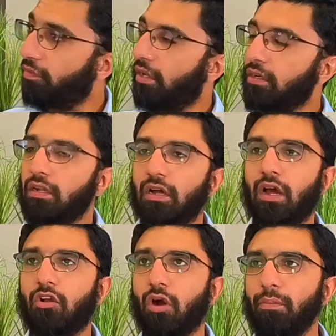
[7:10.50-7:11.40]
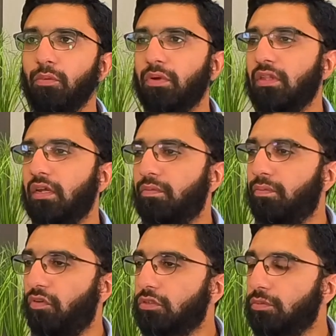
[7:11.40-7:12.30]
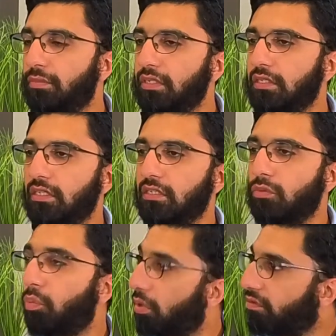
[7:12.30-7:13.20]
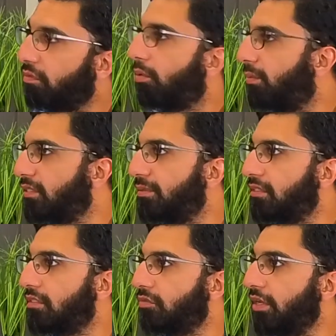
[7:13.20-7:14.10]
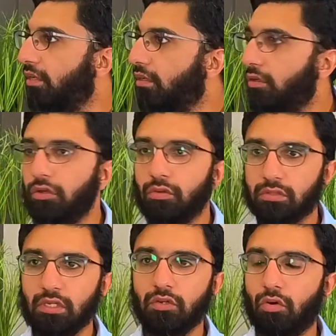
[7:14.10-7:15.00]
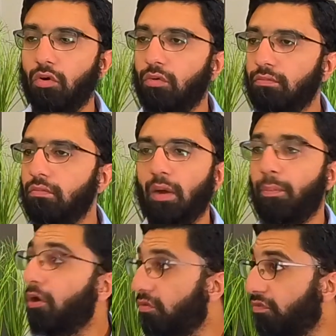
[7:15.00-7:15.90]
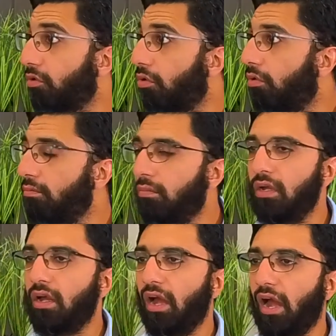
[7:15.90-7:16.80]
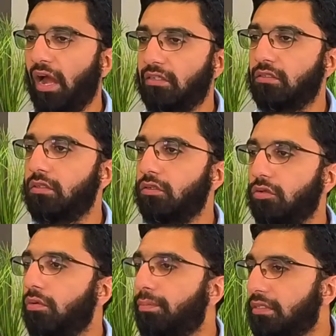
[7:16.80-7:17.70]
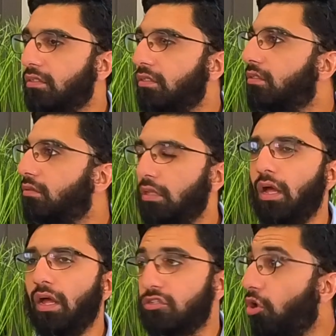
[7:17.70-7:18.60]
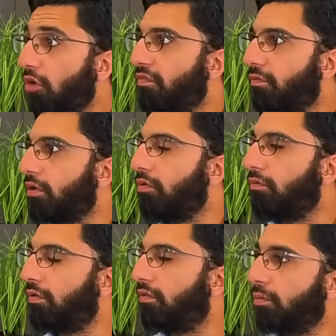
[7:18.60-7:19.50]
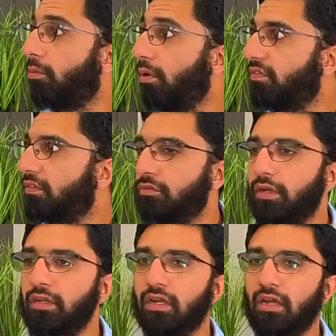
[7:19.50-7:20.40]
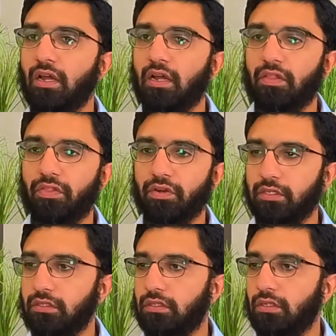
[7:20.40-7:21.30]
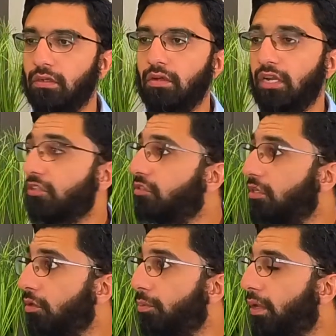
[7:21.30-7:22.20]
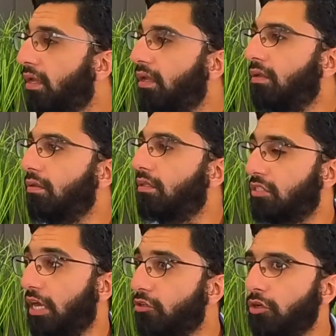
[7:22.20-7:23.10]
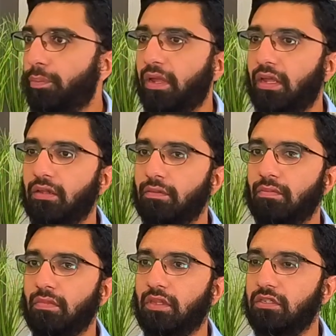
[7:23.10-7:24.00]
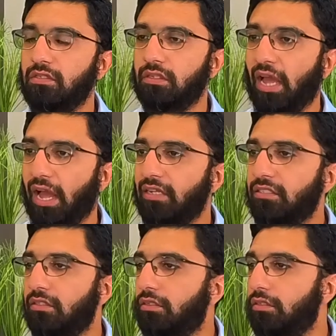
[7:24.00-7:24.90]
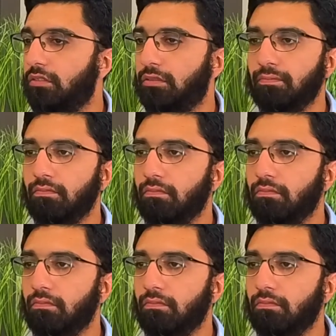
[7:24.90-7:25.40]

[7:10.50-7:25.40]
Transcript: you for that. A common one that folks miss is work from home expenses, right? You're using your home, a part of your home, as your business, as your work from home office, right? There's electricity you're paying, there's hydro you're paying, there's gas, there's